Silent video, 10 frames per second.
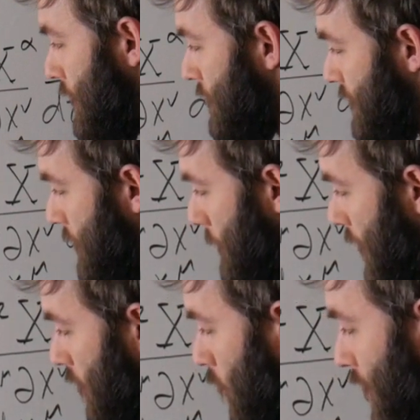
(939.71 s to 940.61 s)
it doesn't
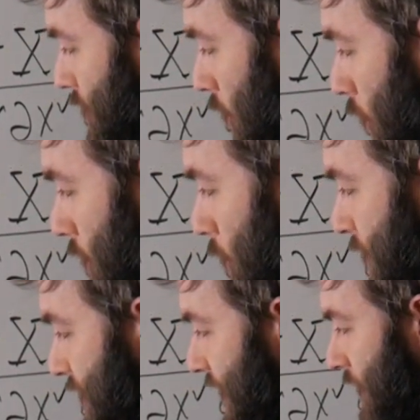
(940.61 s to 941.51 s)
matter which order
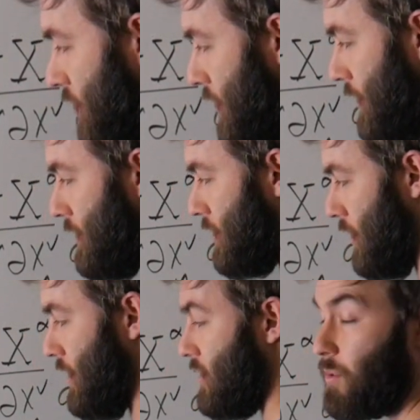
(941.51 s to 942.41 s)
we take these
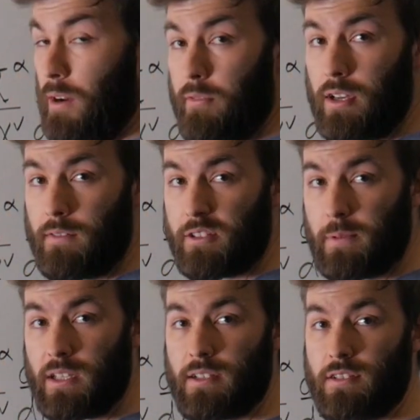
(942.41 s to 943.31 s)
derivatives,
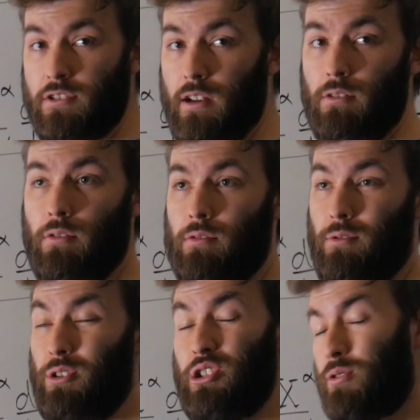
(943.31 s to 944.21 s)
because in general,
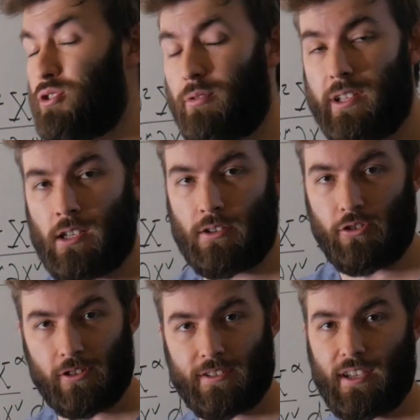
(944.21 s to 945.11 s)
or usually, I
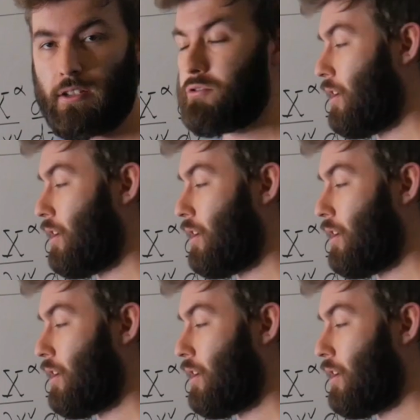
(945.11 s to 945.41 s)
shouldn't say in